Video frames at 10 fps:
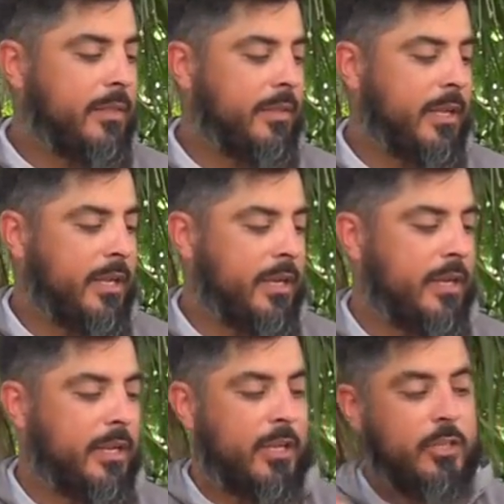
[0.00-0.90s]

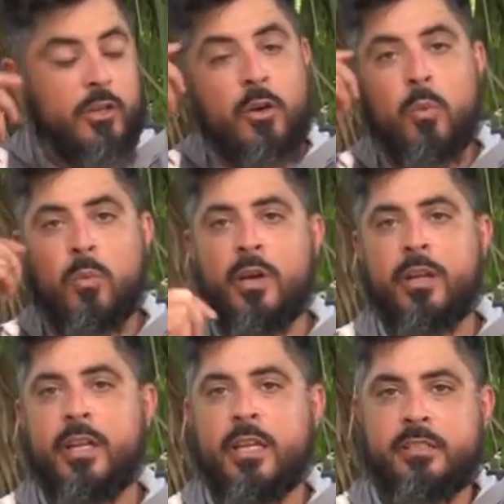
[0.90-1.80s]
then you don't
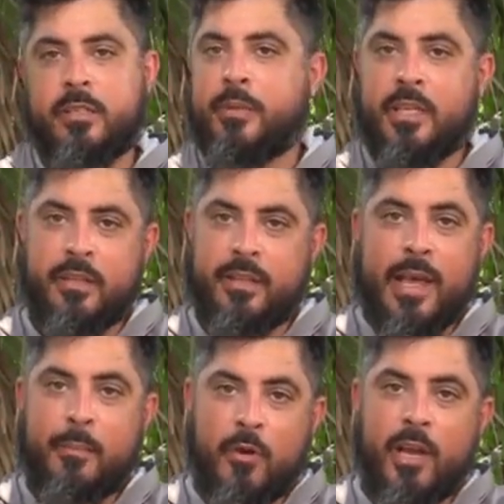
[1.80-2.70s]
want it to be
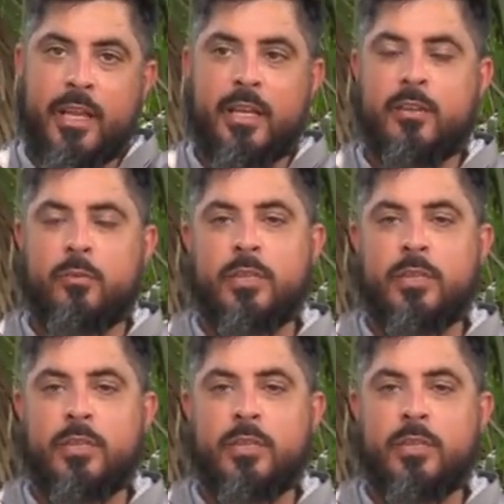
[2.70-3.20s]
that bright, because